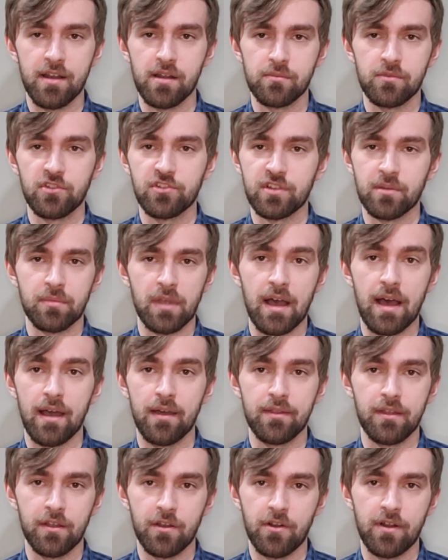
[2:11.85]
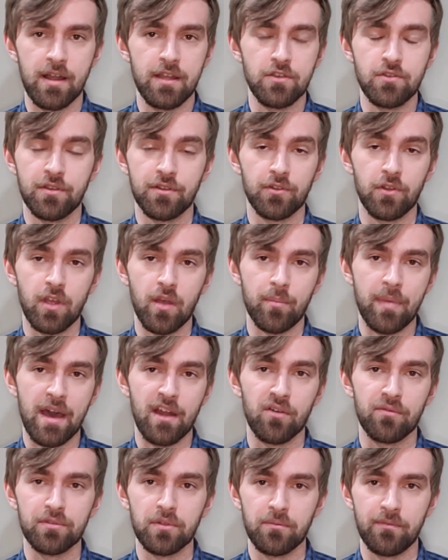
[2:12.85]
I'm just some guy on the internet. You can look at
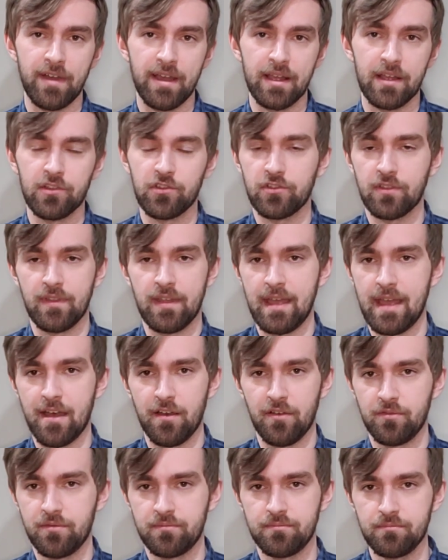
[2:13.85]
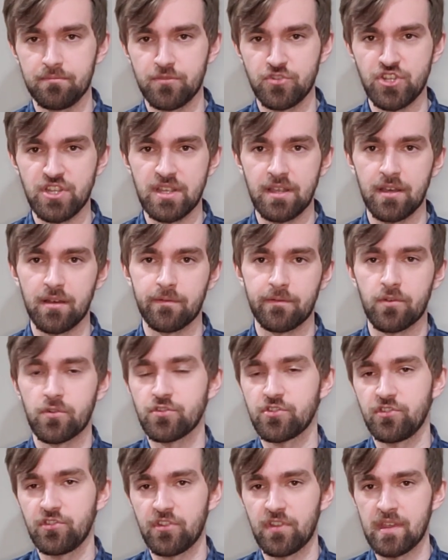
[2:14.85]
Battlefield Vegas, and they have machine gun
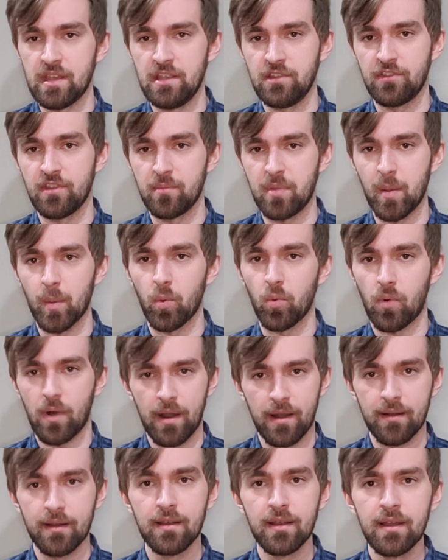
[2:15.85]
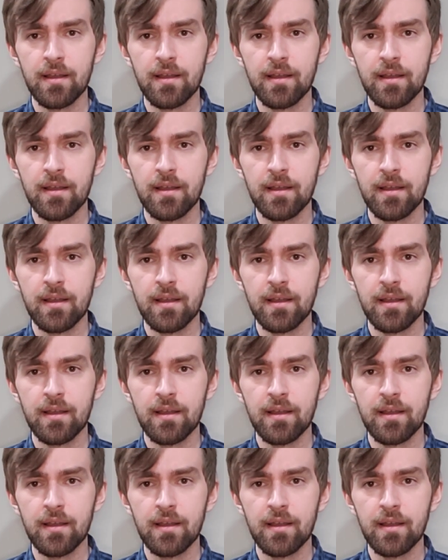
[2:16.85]
versions of these that people rent,